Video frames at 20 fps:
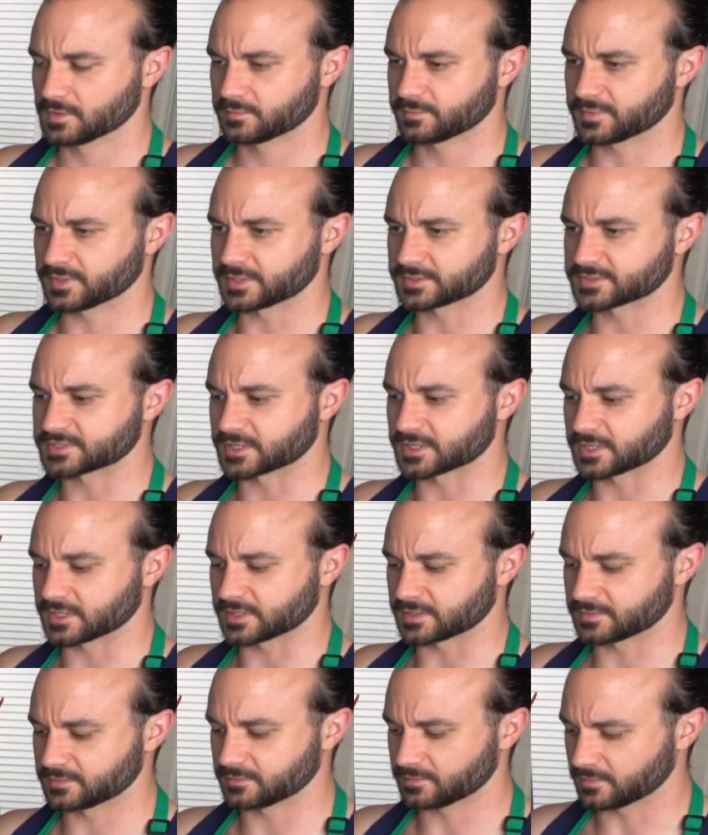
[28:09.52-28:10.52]
But
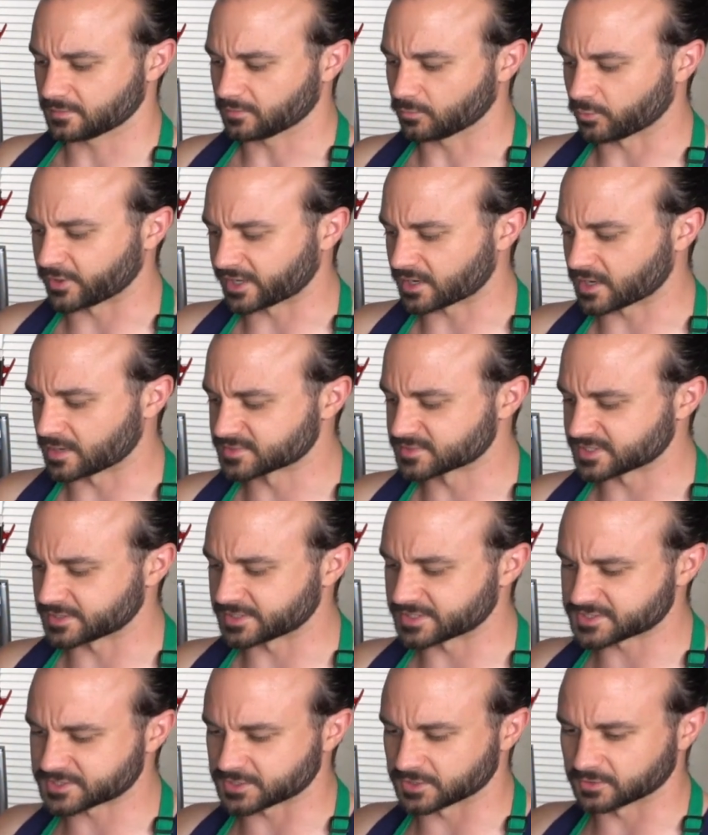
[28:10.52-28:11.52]
when it comes to
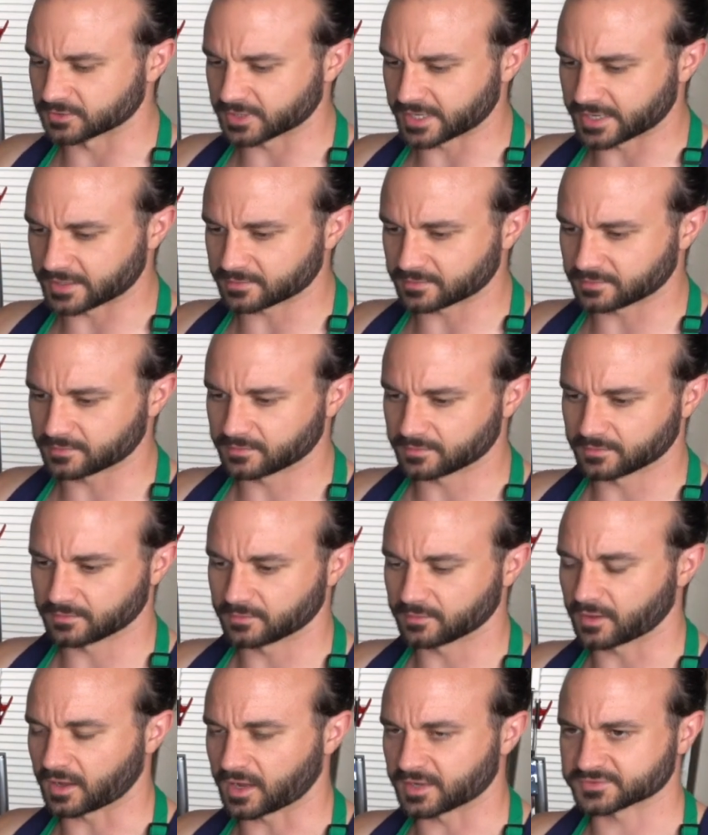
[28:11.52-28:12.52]
this too, like
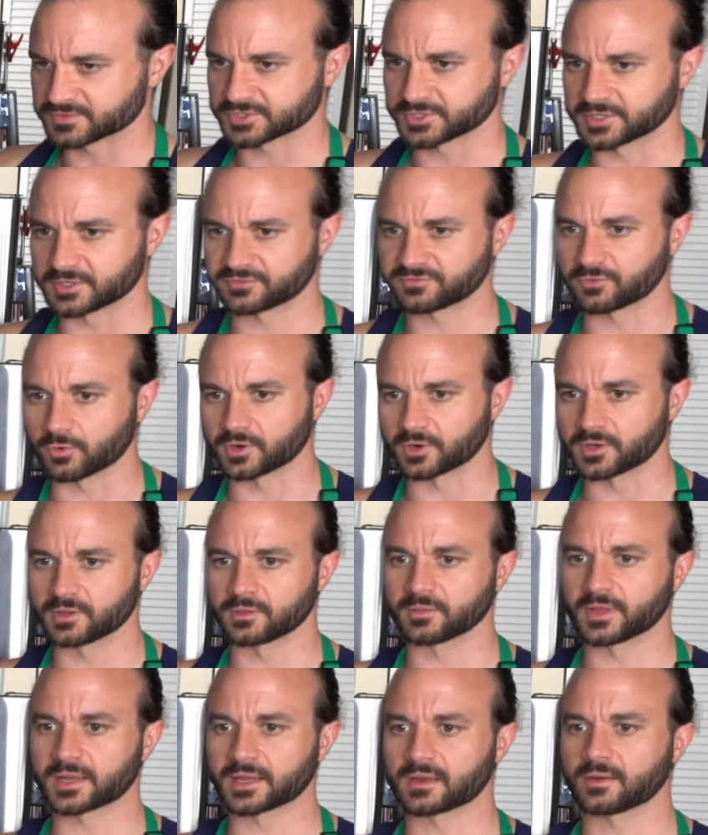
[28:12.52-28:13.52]
obviously,
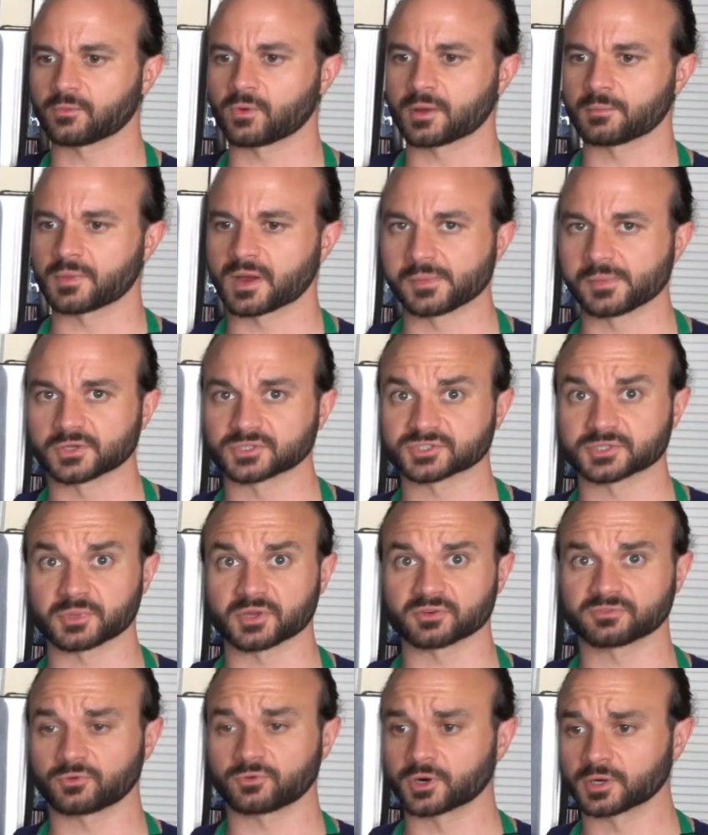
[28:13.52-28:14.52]
I want my meals to be
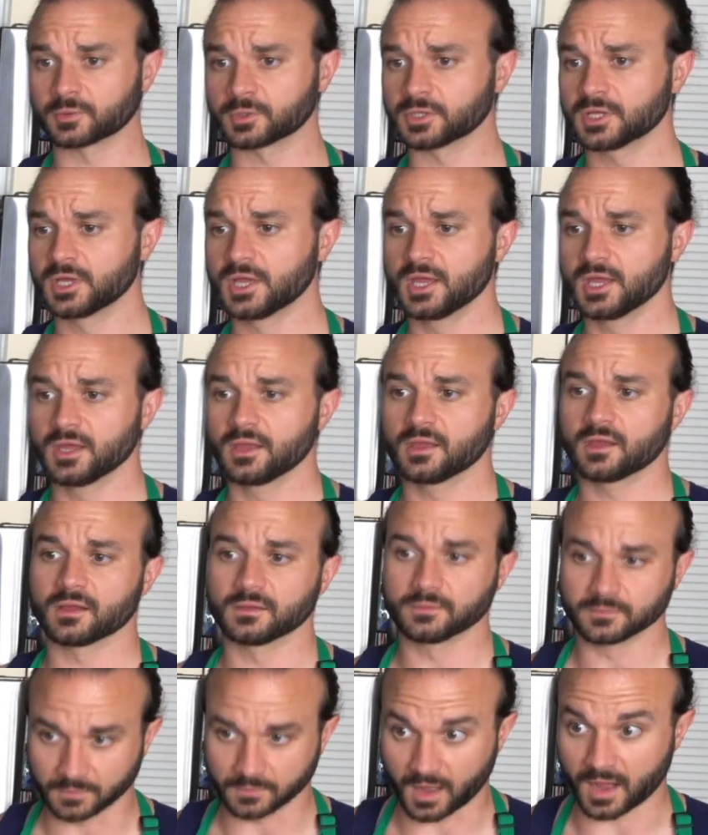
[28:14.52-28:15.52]
affordable,
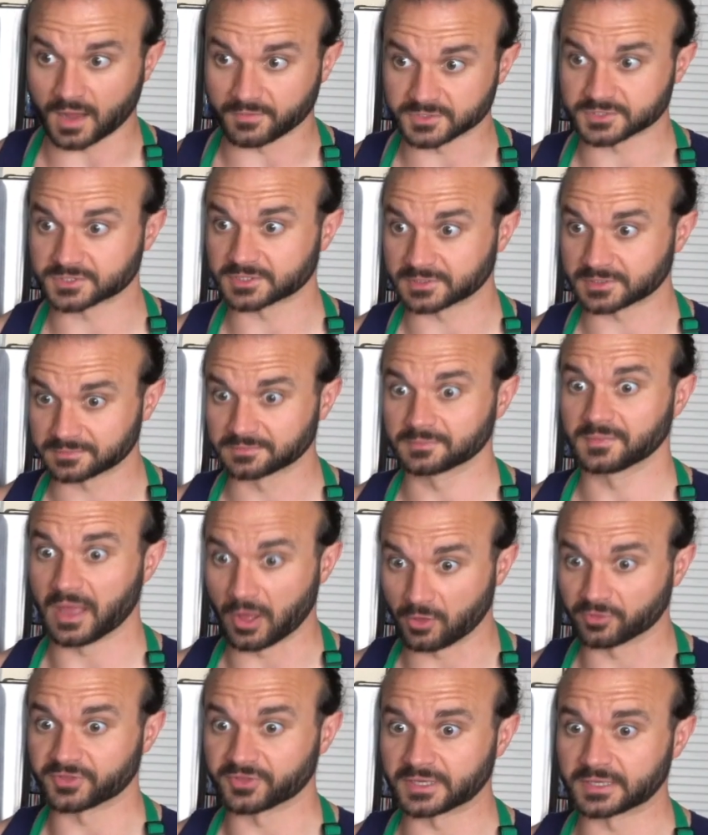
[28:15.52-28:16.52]
obviously
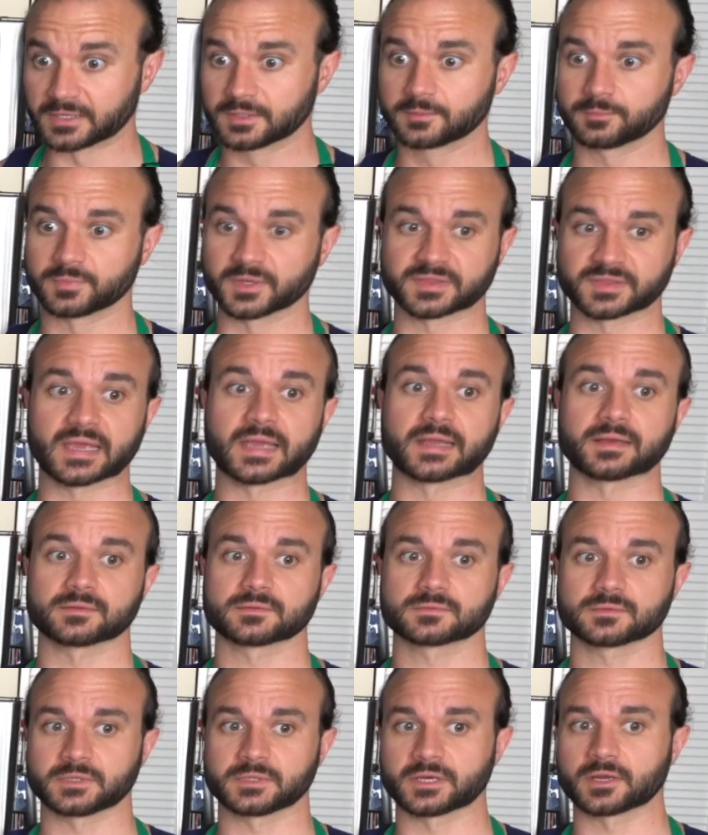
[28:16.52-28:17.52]
healthy, but
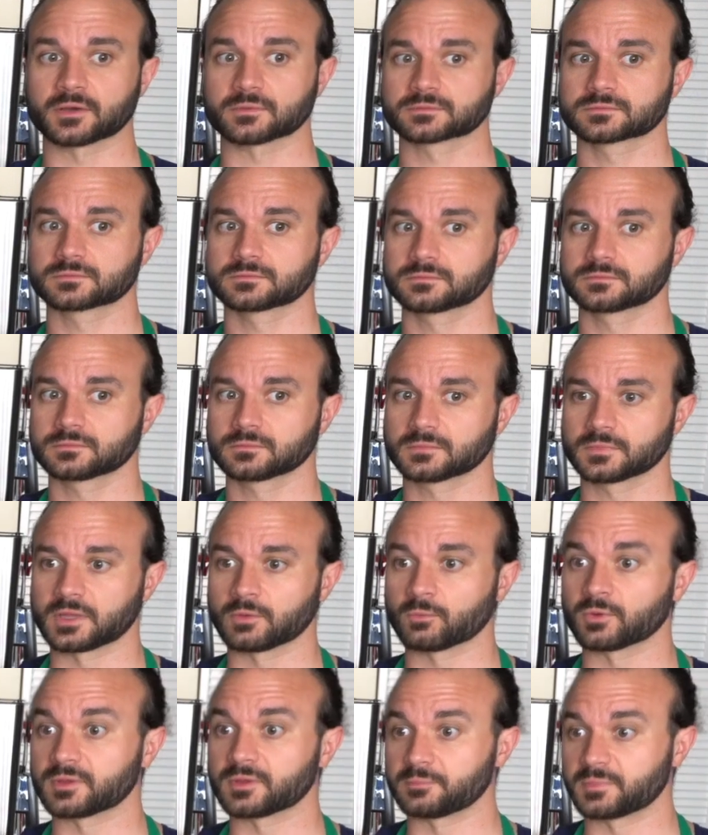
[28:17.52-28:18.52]
then you know,
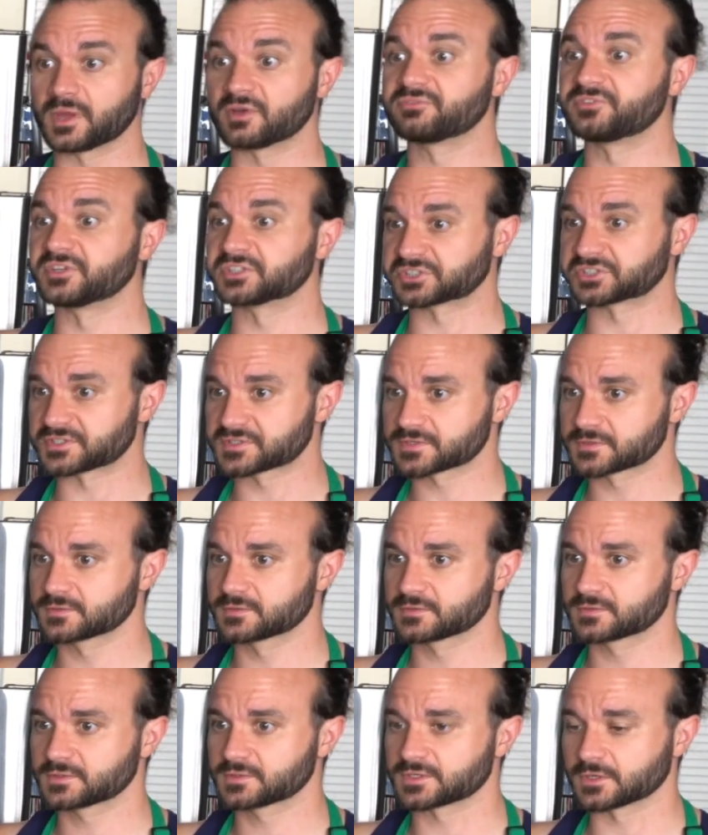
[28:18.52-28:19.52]
efficient.
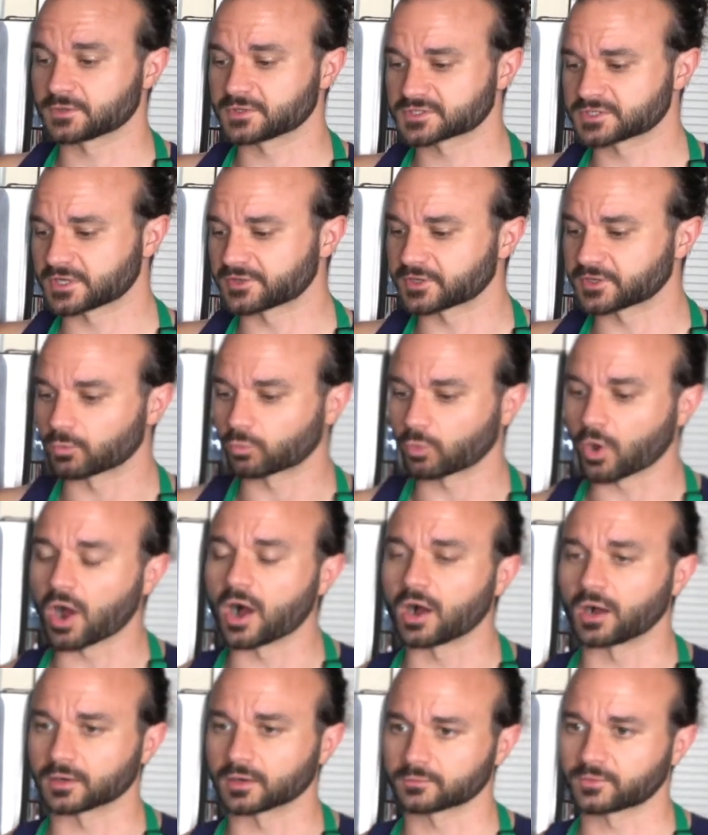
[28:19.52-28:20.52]
So there's nothing
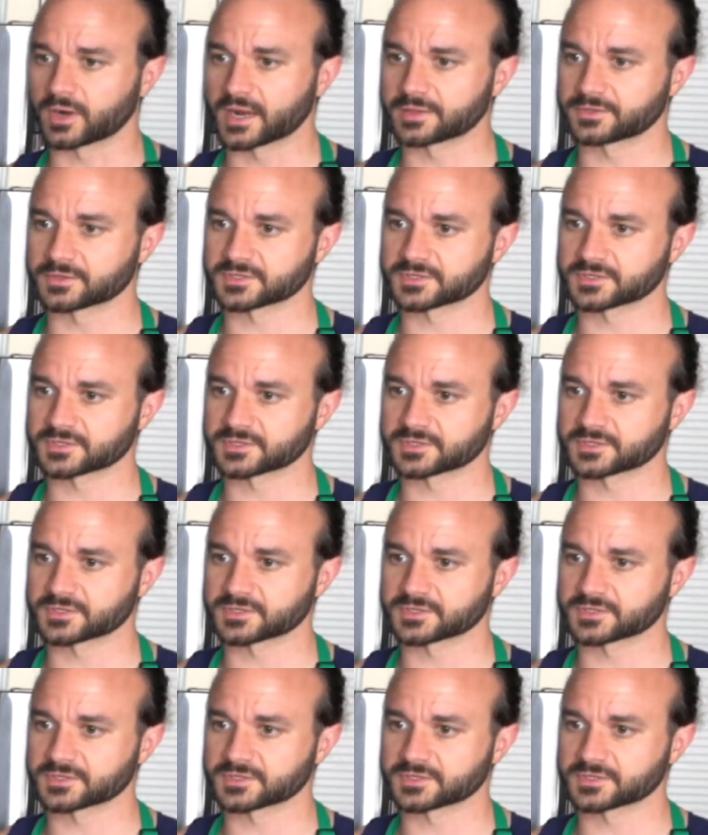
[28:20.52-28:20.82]
wrong, right?